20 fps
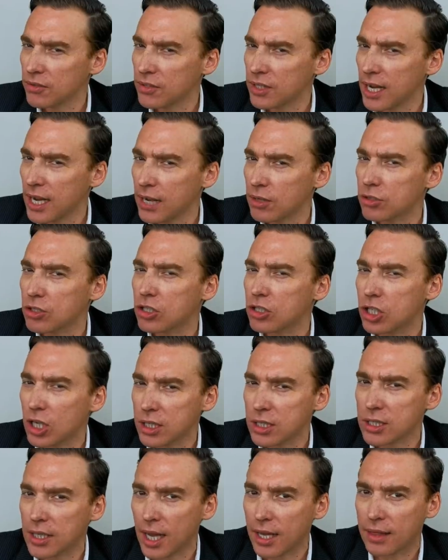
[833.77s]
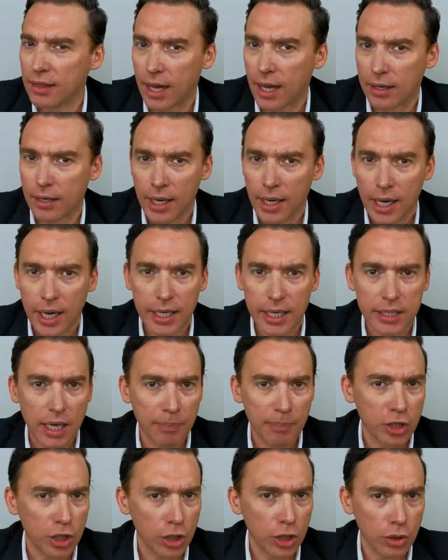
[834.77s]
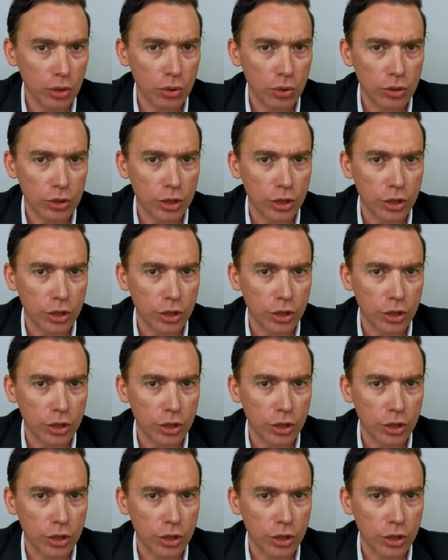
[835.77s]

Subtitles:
of sounds just like that. It's up to you